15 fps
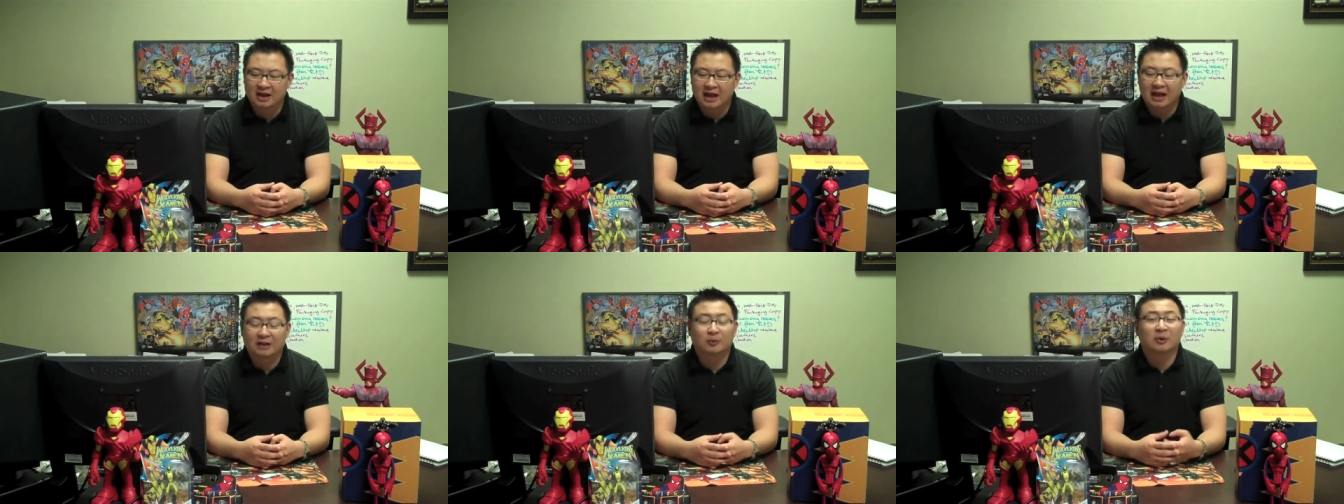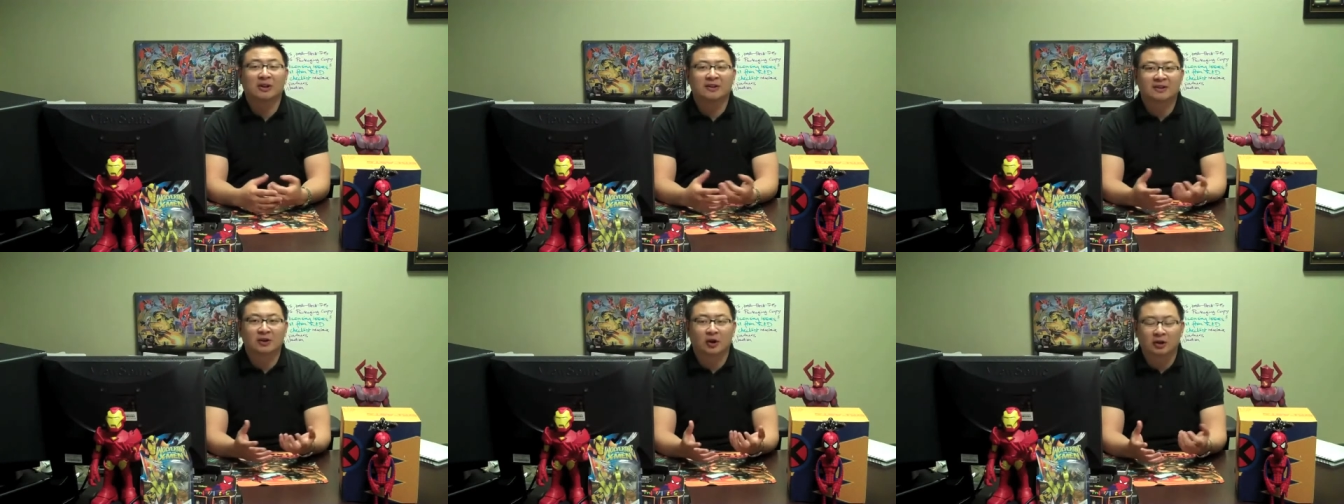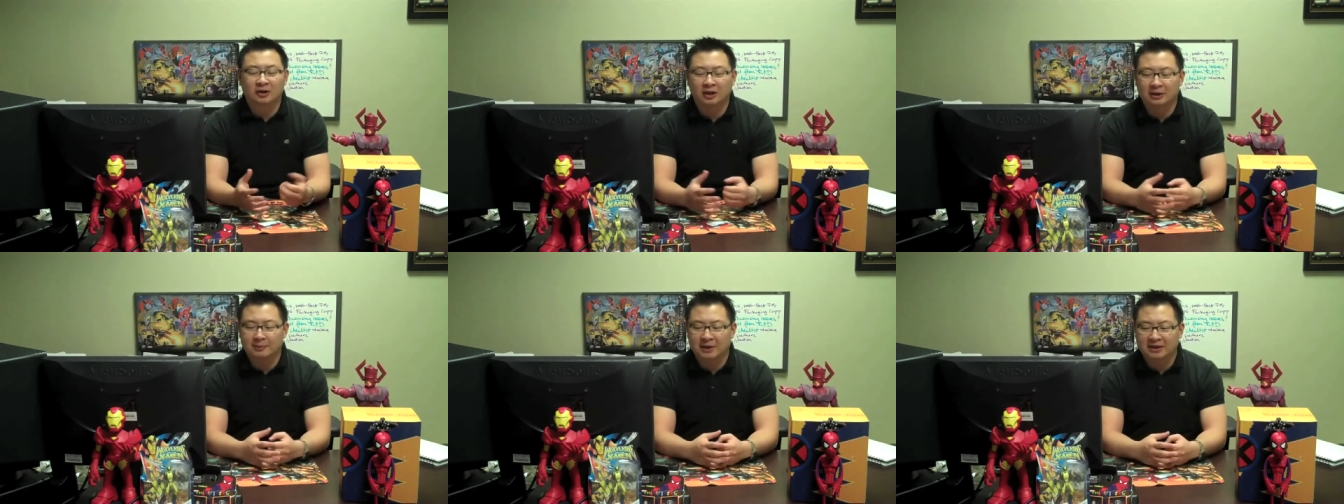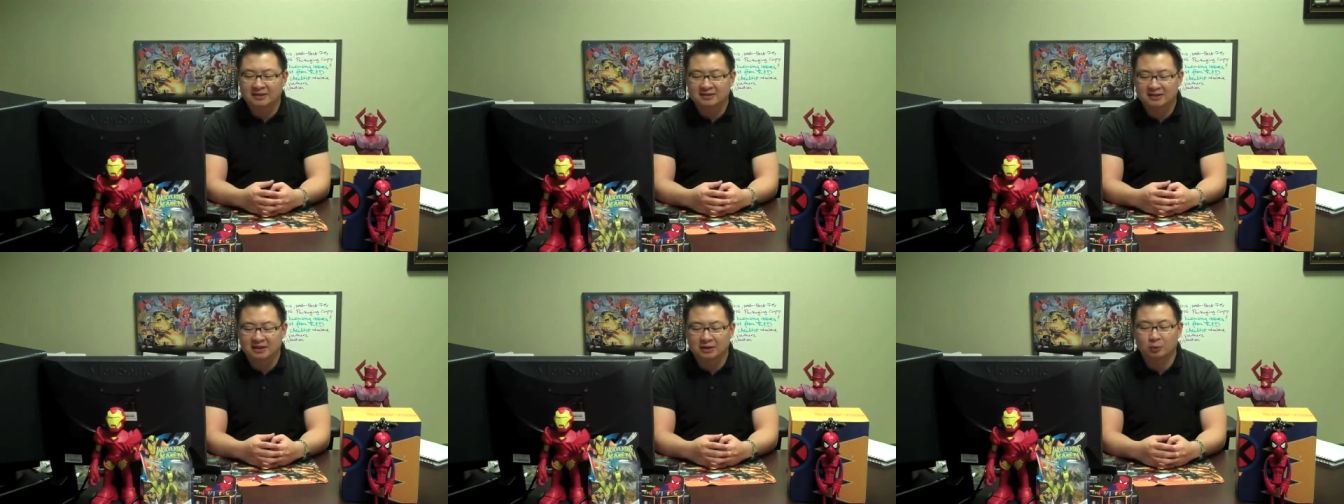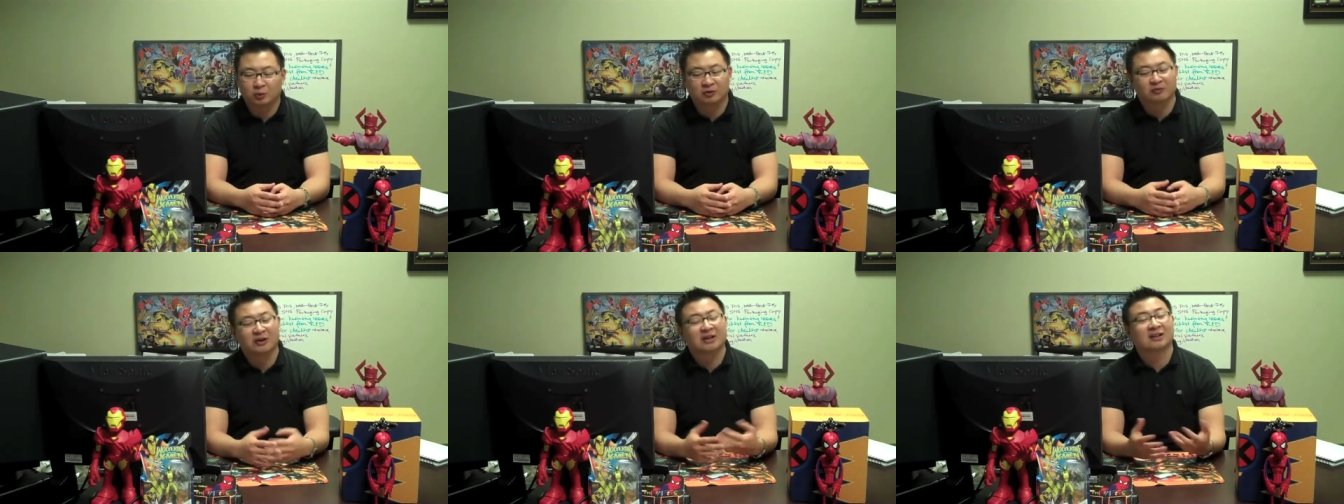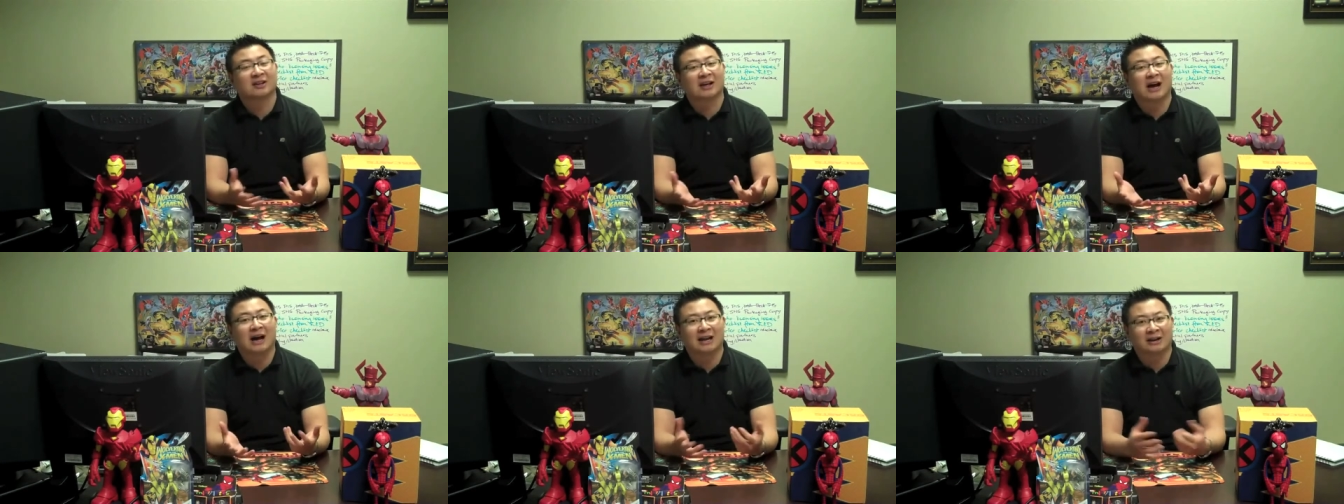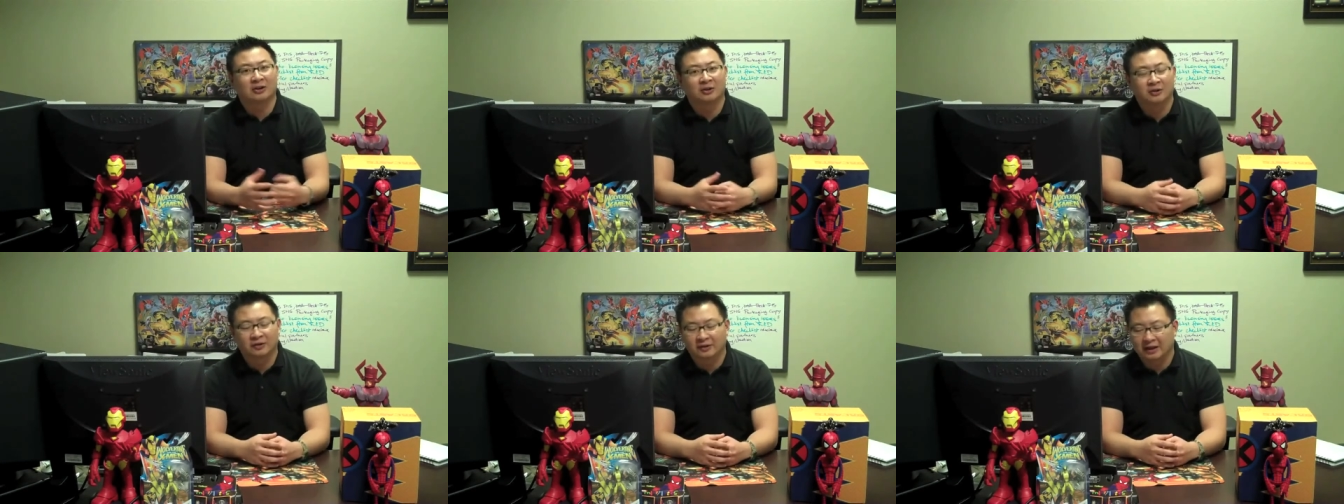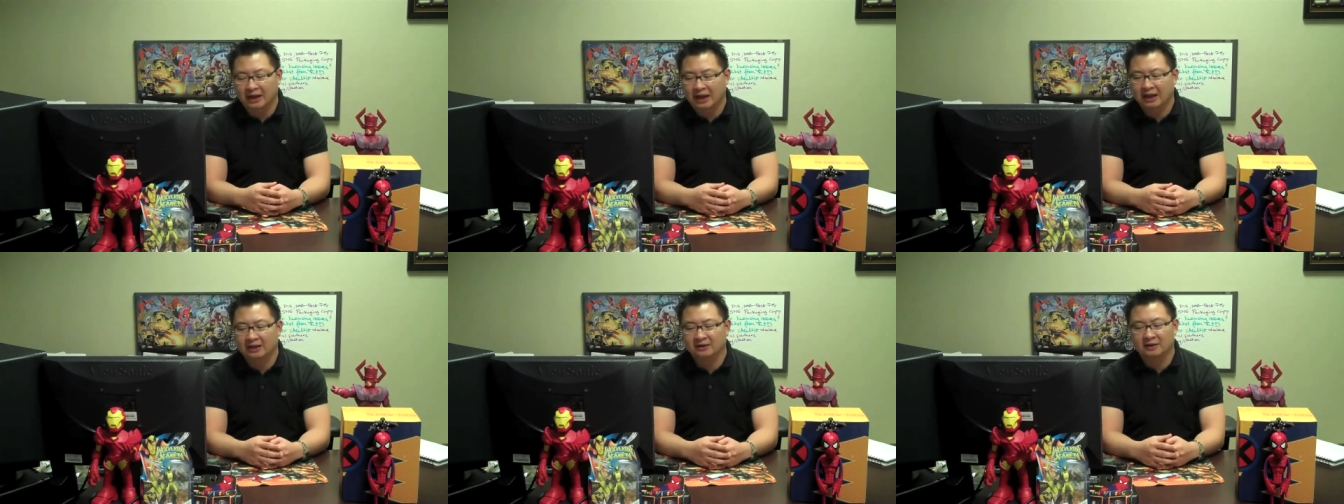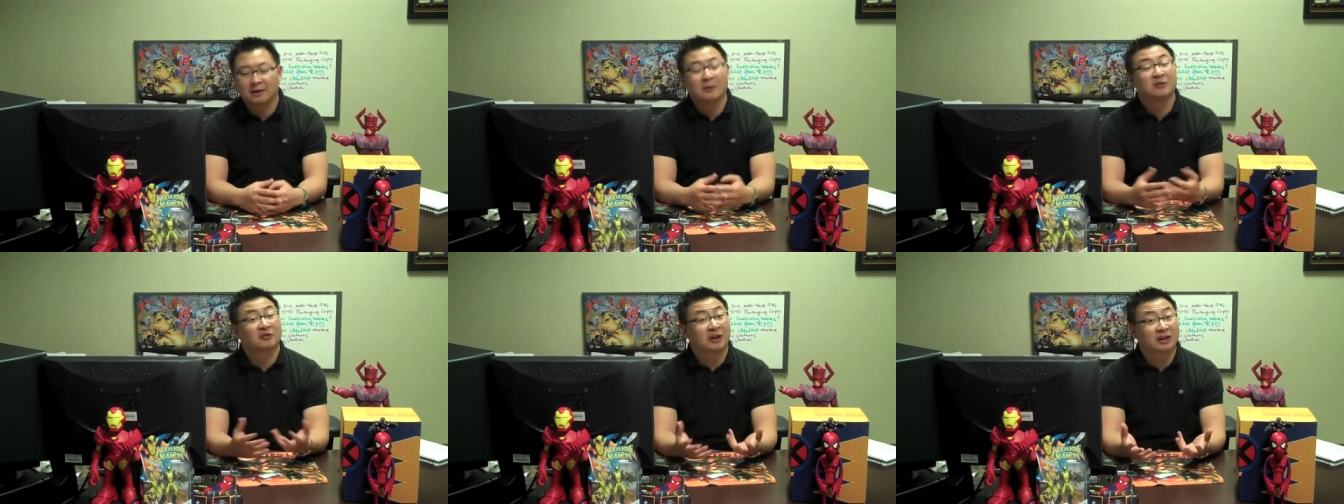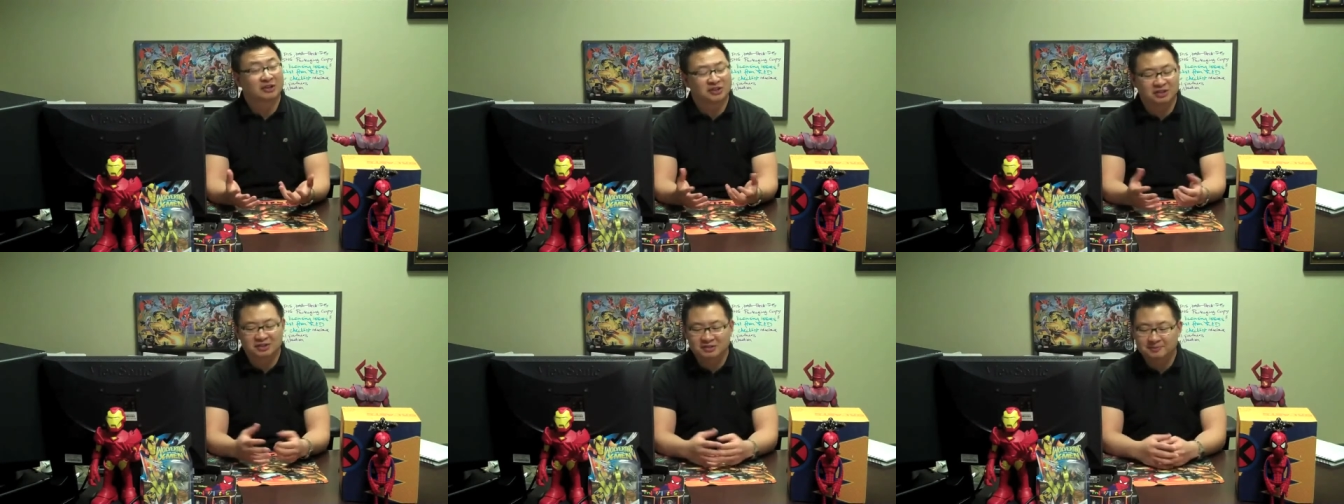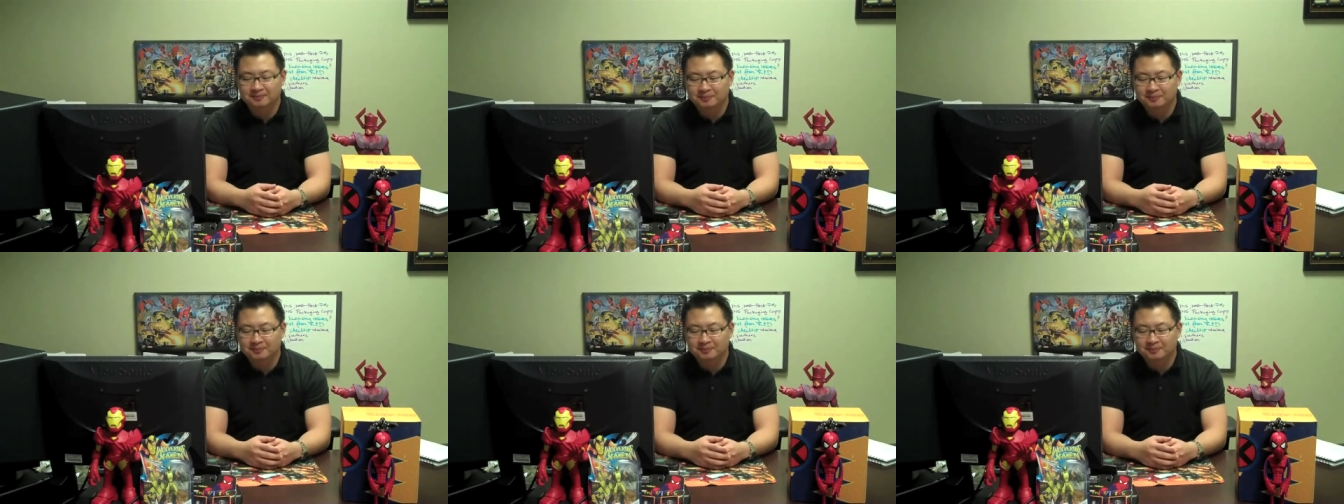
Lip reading: as well as an online magazine with regular articles and strategies.